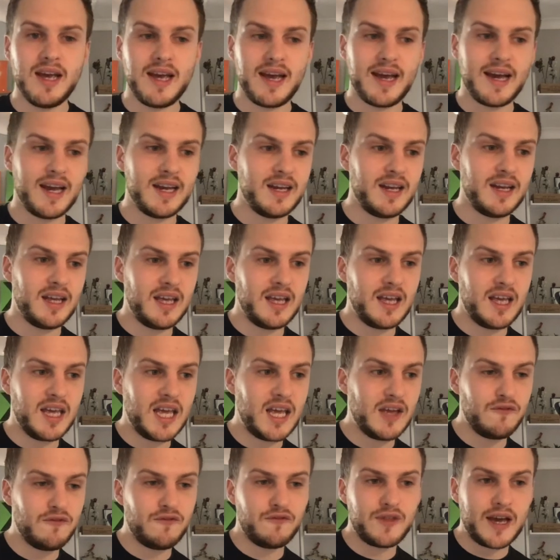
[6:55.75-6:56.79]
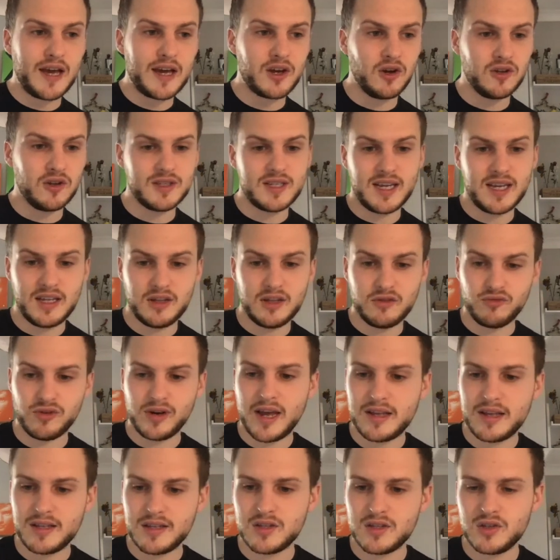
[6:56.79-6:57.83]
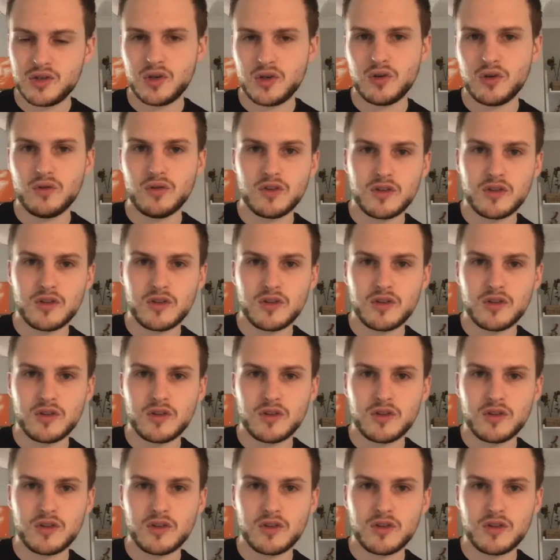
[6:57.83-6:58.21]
And if that content is related to